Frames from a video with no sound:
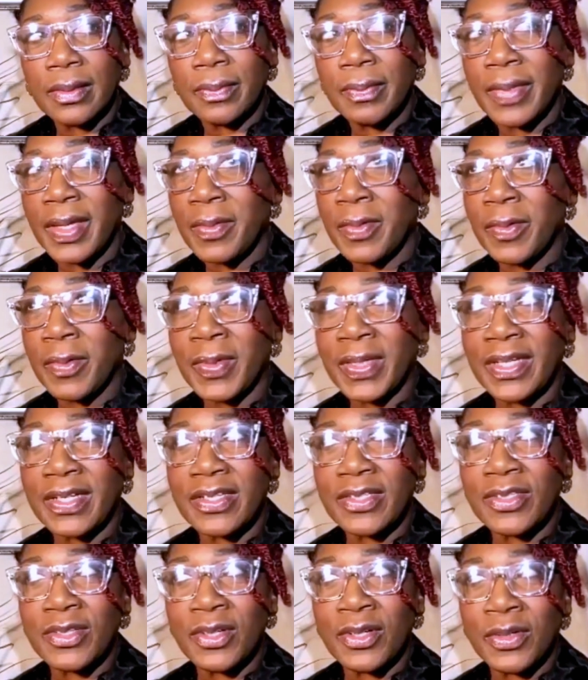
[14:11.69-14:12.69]
maybe
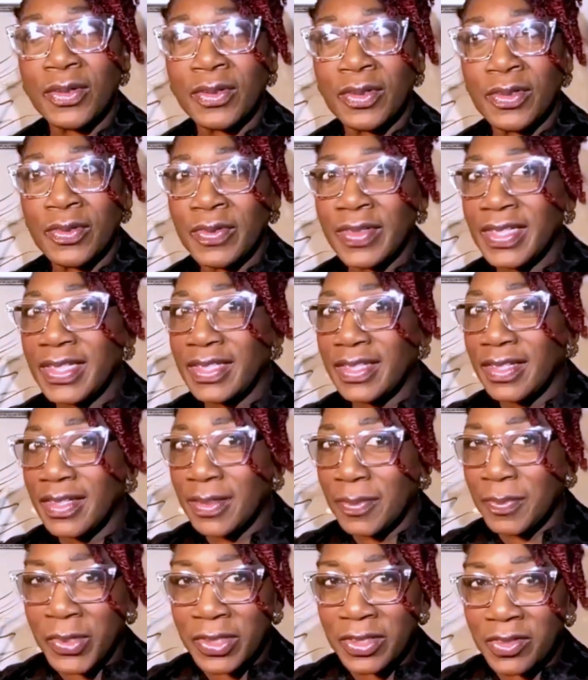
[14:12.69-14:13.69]
because you're only reading
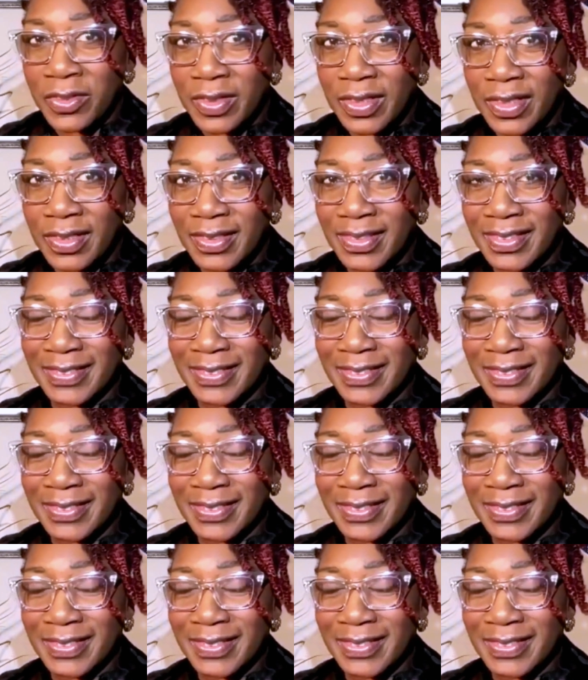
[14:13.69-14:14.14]
dark poetry.